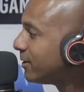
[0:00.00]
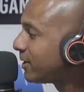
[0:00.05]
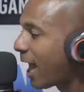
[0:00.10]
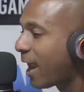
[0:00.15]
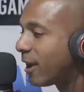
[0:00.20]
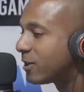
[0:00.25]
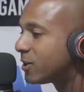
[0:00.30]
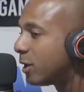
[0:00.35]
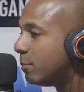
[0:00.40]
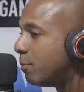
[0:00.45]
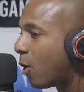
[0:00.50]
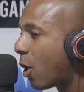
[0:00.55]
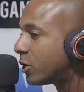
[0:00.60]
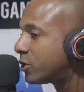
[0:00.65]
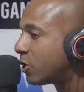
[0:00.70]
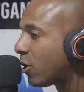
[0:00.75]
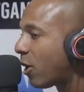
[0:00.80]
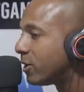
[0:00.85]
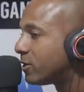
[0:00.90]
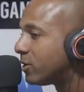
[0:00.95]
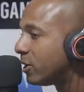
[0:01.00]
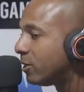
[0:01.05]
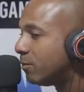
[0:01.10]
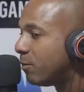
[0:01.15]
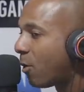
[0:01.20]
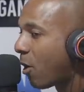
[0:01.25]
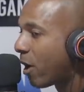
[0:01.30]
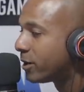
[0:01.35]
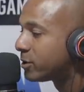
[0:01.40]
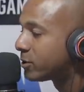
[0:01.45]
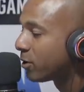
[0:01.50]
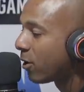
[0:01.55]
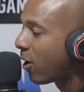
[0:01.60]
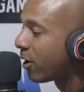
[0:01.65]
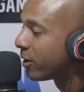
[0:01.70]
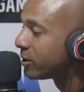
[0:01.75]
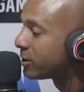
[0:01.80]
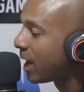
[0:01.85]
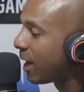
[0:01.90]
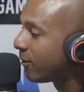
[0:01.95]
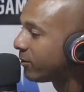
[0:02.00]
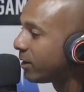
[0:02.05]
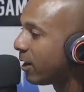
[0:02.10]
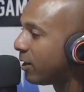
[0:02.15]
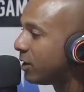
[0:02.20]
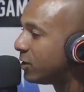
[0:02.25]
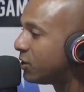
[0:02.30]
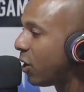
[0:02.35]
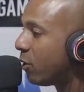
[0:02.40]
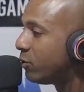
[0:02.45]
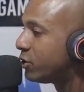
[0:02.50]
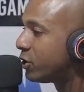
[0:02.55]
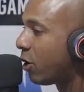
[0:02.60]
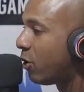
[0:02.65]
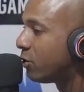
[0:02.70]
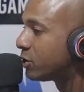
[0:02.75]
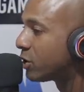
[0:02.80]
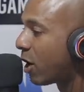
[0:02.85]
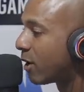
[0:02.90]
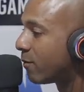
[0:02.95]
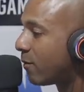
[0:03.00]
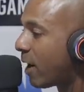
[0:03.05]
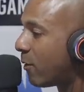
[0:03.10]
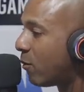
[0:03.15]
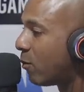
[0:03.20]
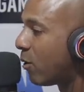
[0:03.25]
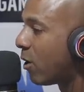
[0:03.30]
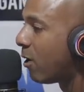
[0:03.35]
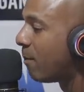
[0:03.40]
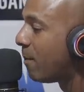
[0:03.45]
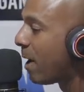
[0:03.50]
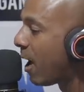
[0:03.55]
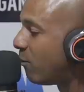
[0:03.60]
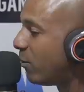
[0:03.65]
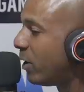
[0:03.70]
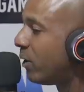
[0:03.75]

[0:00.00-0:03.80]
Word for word: Shout out to the martial arts, martial artists out there, the dojos all around the world, man.